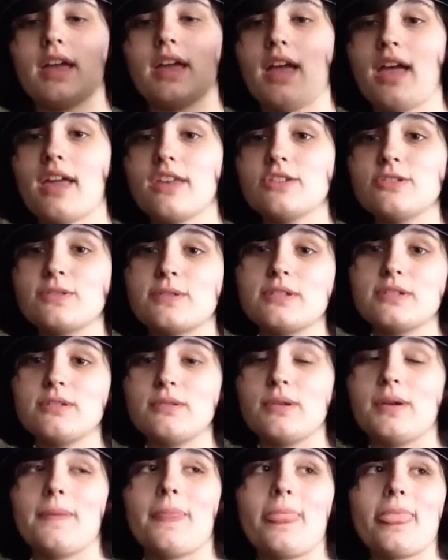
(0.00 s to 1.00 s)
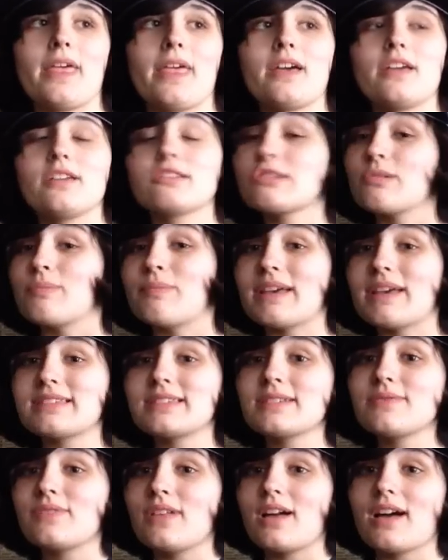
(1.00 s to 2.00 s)
And you can do it. So
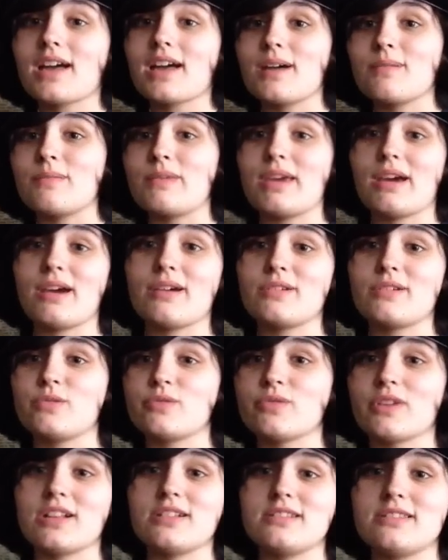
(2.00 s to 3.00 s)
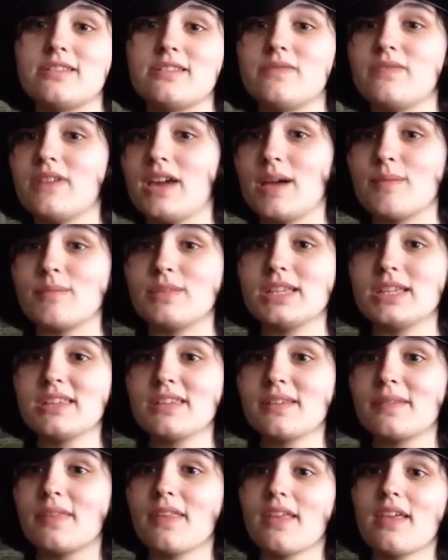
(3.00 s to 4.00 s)
best of luck coming out to friends and family.
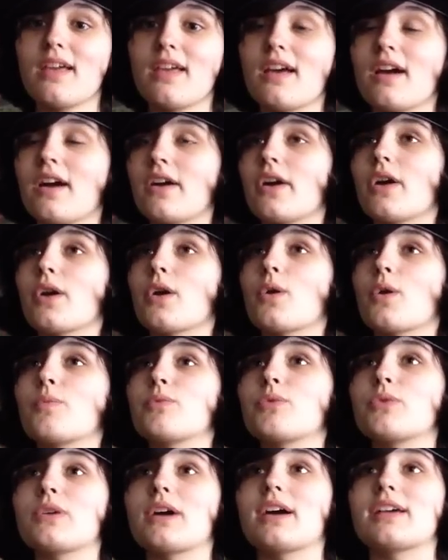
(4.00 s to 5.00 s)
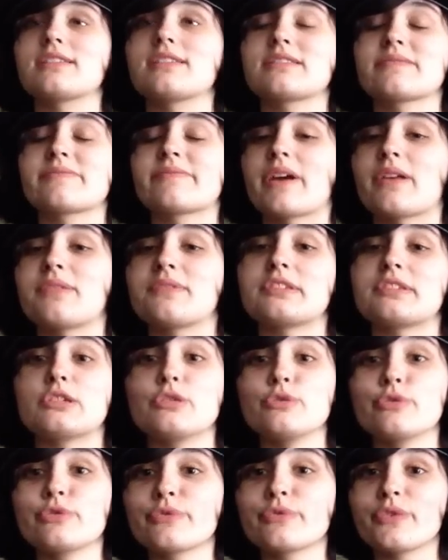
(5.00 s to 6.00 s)
I hope you guys found this
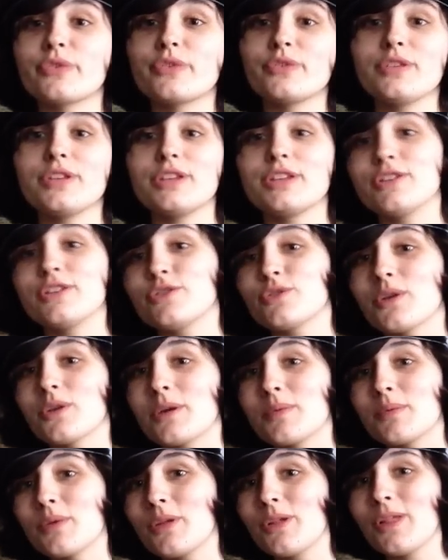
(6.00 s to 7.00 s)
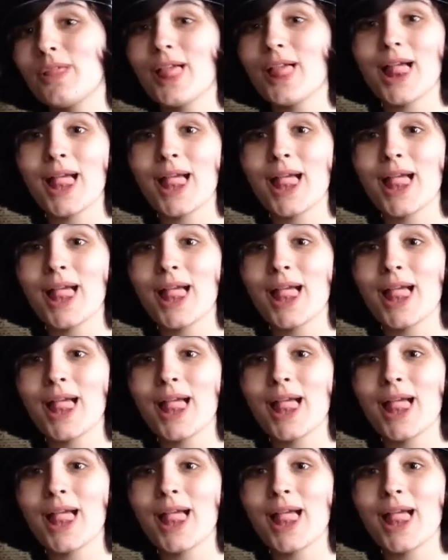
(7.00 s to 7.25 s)
useful, enjoyable.